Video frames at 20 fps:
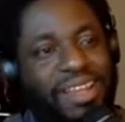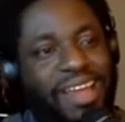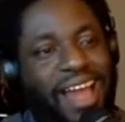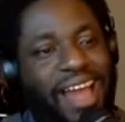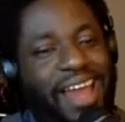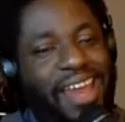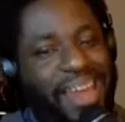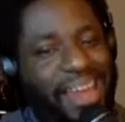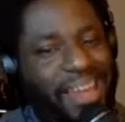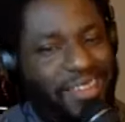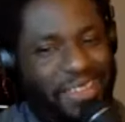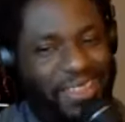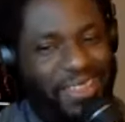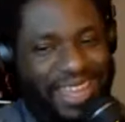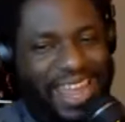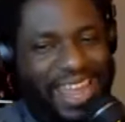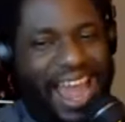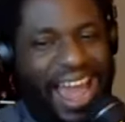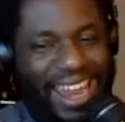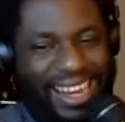
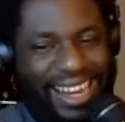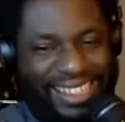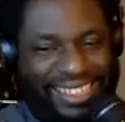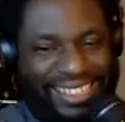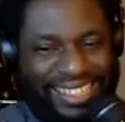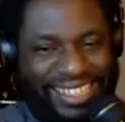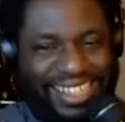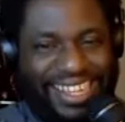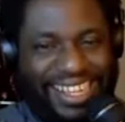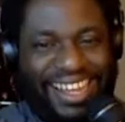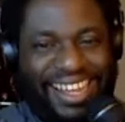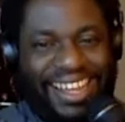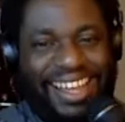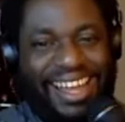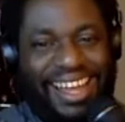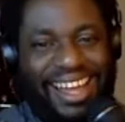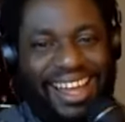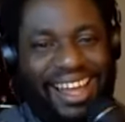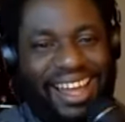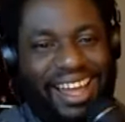theology,
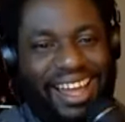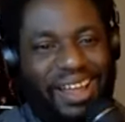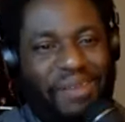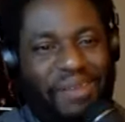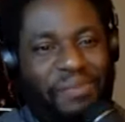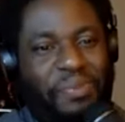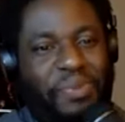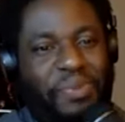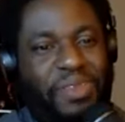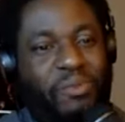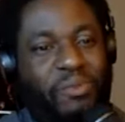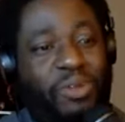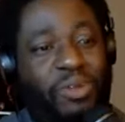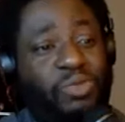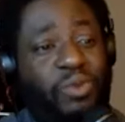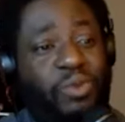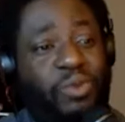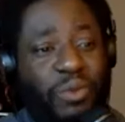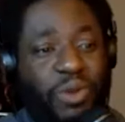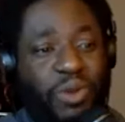um, which we
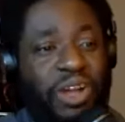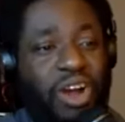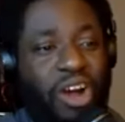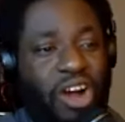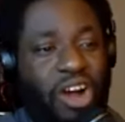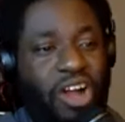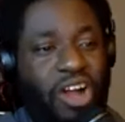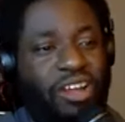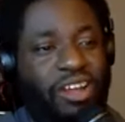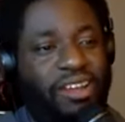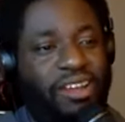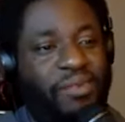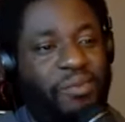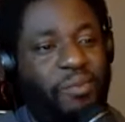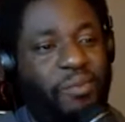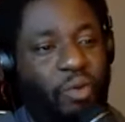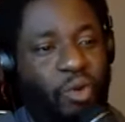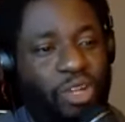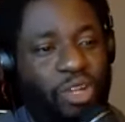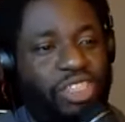would call
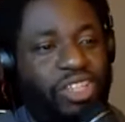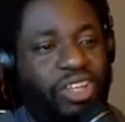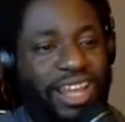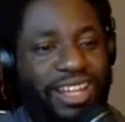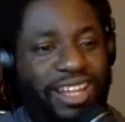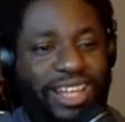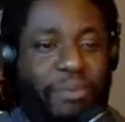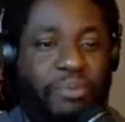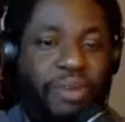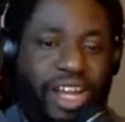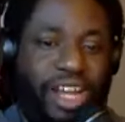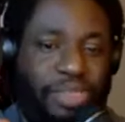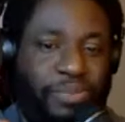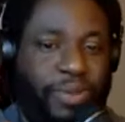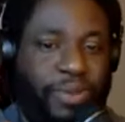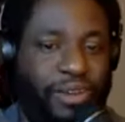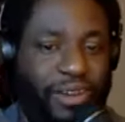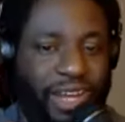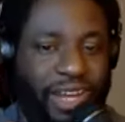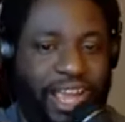more so like that
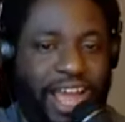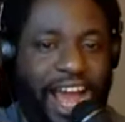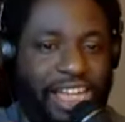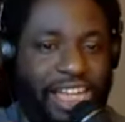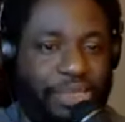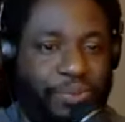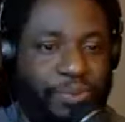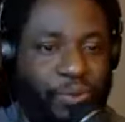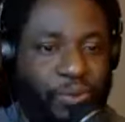prosperity gospel